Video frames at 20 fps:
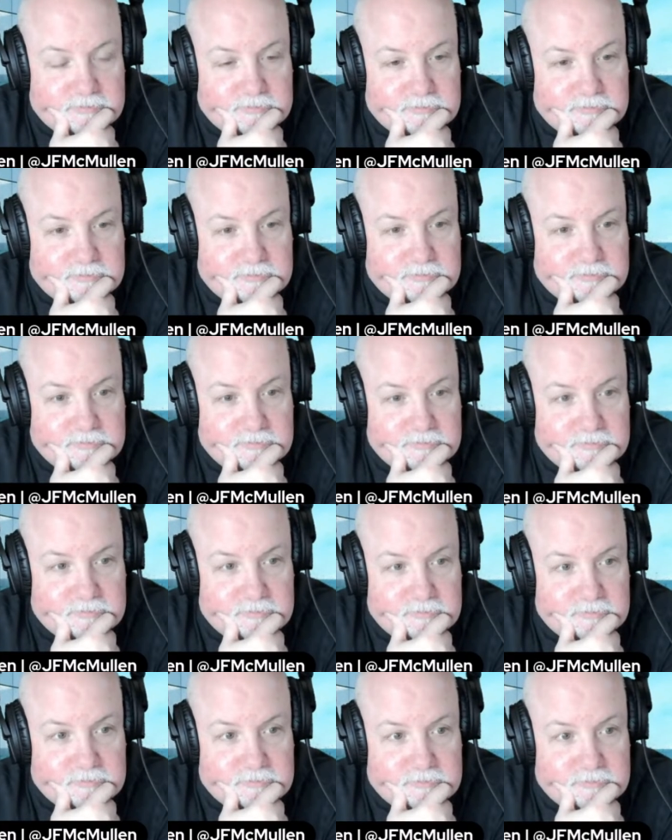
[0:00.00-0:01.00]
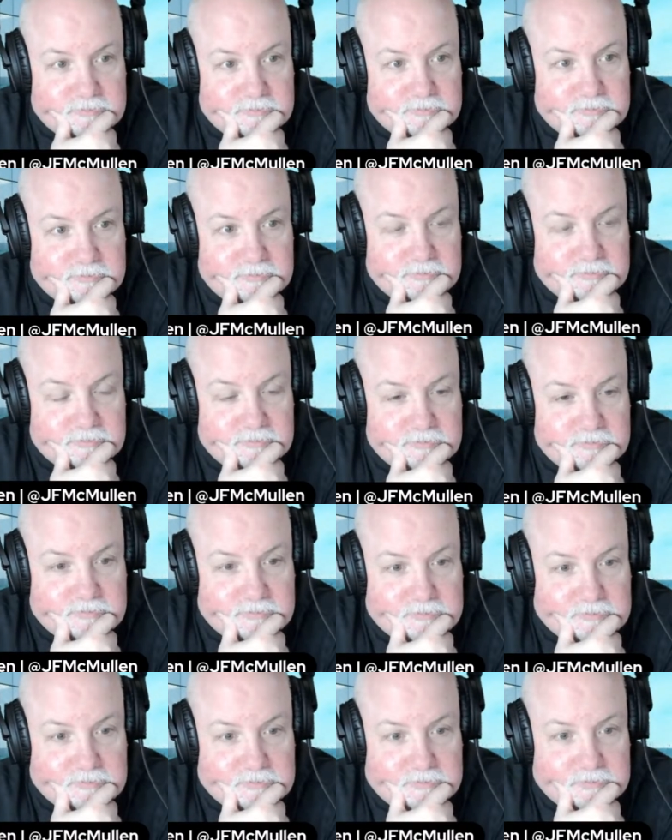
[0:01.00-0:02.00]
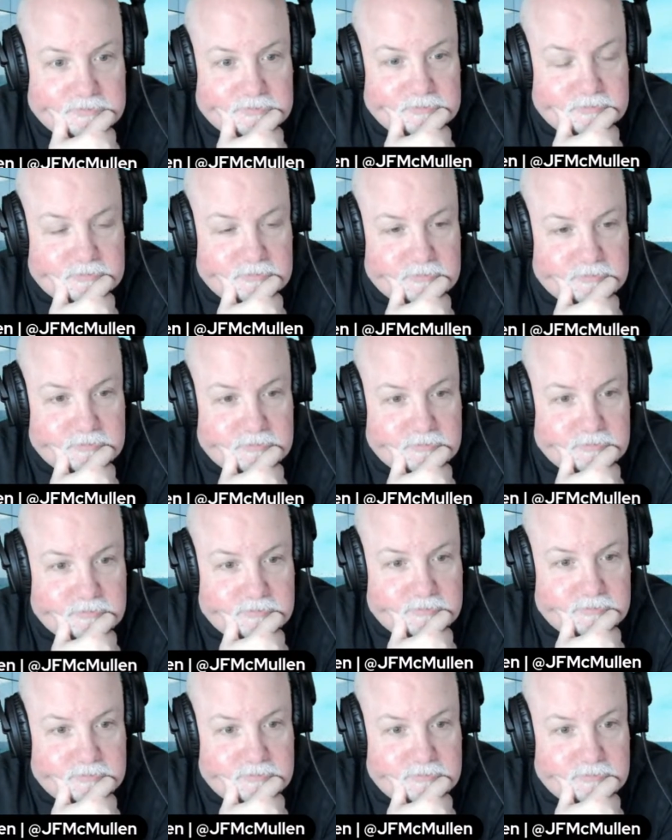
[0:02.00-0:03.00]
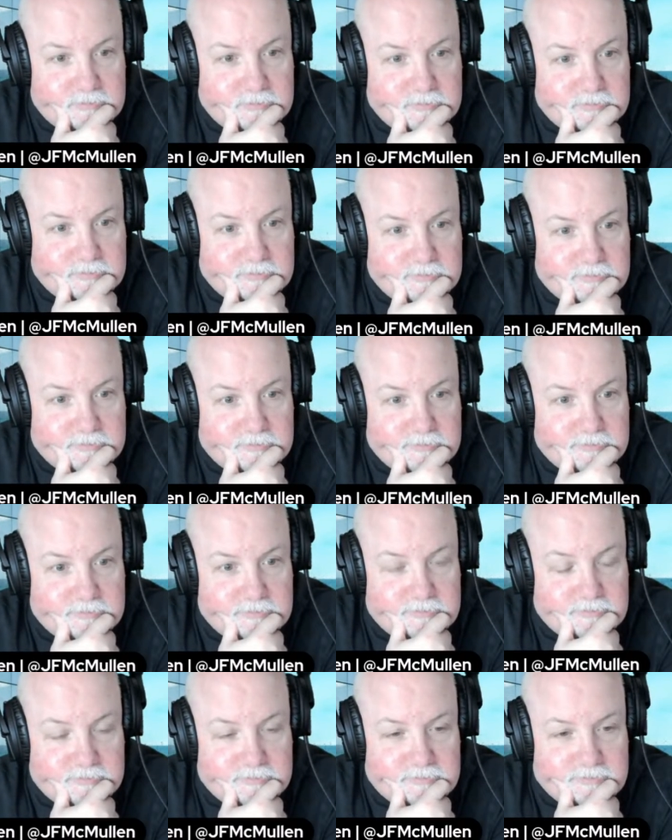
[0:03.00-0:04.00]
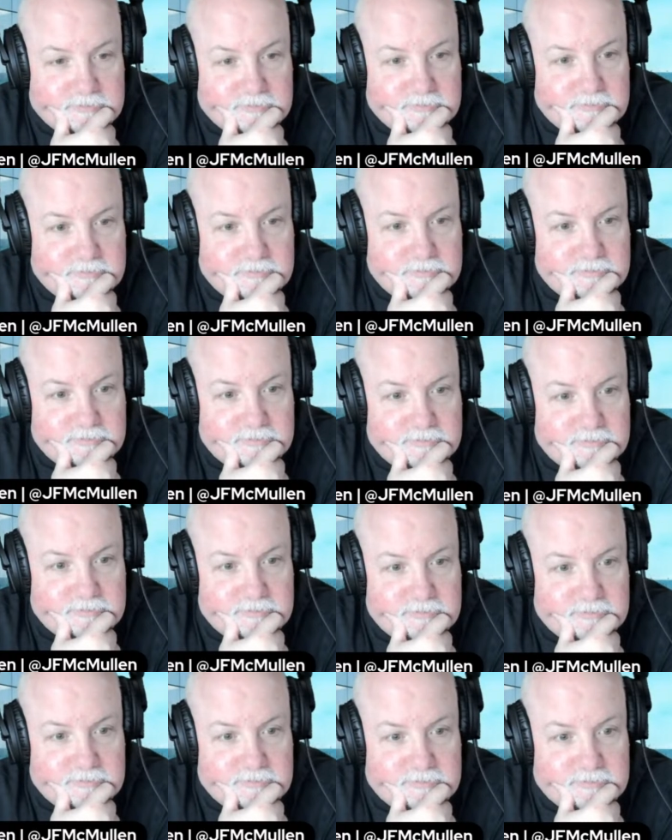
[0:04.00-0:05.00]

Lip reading: No words are spoken by the person on screen.